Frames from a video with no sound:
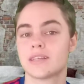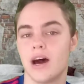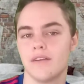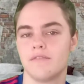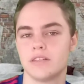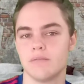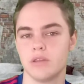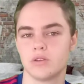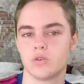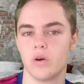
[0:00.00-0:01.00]
kind of a
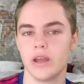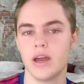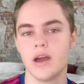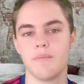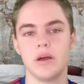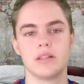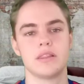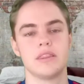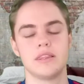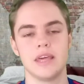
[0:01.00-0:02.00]
similar story, but
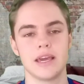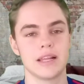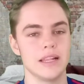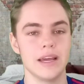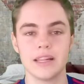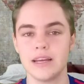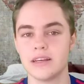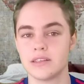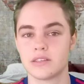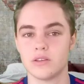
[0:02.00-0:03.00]
think Linglet
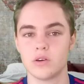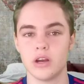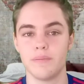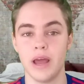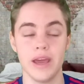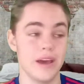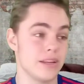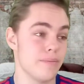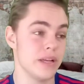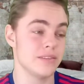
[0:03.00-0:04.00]
is still going to play. It
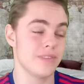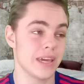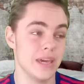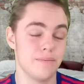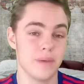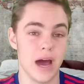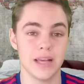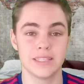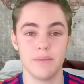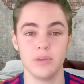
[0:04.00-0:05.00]
depends if they keep
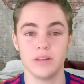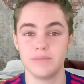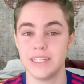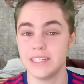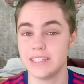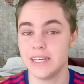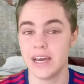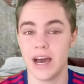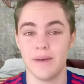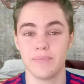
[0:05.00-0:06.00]
Samuel Umtiti.
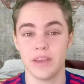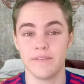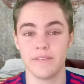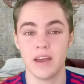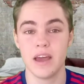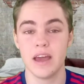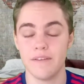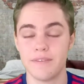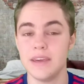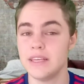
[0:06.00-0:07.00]

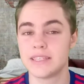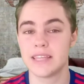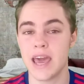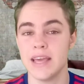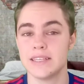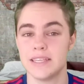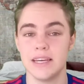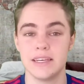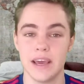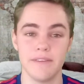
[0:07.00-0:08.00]
If he stays,
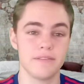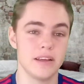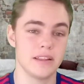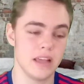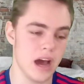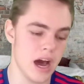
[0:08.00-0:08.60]
then definitely,